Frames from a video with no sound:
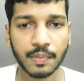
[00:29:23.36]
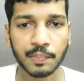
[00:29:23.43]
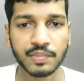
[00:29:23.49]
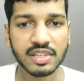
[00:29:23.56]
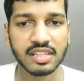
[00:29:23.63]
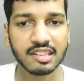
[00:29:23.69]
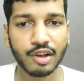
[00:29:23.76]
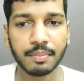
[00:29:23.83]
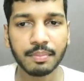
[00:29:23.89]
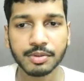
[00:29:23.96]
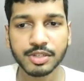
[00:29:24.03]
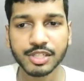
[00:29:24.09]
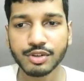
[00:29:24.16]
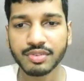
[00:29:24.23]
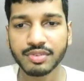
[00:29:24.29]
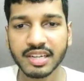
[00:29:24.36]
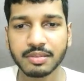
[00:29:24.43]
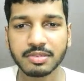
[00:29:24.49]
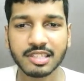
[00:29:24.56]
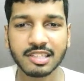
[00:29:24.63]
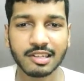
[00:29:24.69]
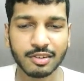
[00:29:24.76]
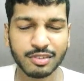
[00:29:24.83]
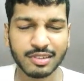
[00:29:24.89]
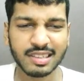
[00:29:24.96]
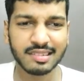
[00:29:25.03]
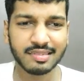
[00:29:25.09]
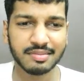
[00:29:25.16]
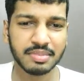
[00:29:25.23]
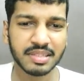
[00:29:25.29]
So I put it over here, but it looks
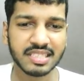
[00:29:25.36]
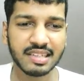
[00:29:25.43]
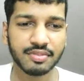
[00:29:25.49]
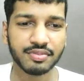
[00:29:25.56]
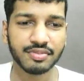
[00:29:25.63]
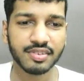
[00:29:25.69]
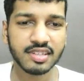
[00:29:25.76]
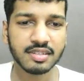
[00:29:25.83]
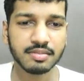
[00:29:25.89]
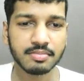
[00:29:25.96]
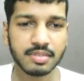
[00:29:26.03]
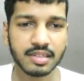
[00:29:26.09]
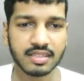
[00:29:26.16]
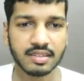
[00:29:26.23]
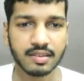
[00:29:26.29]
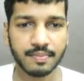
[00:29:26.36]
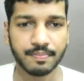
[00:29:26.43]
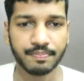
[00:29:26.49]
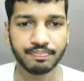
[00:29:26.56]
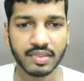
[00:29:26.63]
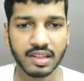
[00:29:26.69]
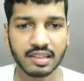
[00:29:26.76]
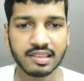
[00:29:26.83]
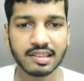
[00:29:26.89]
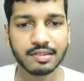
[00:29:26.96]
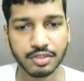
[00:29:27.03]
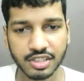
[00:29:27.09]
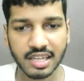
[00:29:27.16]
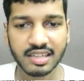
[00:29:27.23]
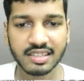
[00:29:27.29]
a bit different. But this
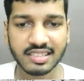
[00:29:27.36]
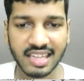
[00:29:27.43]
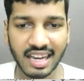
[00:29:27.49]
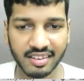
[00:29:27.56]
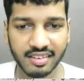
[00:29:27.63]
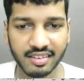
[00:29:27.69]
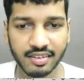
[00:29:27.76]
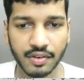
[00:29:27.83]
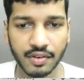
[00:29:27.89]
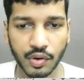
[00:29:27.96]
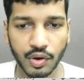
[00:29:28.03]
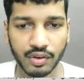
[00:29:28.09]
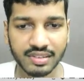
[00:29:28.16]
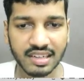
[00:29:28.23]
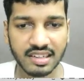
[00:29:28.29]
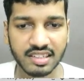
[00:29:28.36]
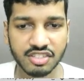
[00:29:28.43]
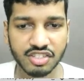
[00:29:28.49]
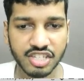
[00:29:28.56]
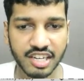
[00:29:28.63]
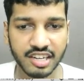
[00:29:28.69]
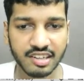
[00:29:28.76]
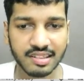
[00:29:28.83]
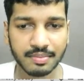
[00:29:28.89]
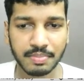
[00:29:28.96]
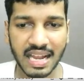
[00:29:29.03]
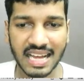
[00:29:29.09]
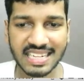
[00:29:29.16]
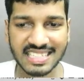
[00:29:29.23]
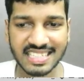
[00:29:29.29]
was the texture of the chairs,
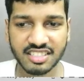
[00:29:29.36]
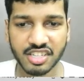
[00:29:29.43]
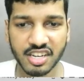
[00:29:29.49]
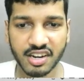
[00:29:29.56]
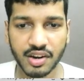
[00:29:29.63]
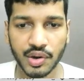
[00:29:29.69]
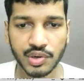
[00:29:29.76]
plastic chair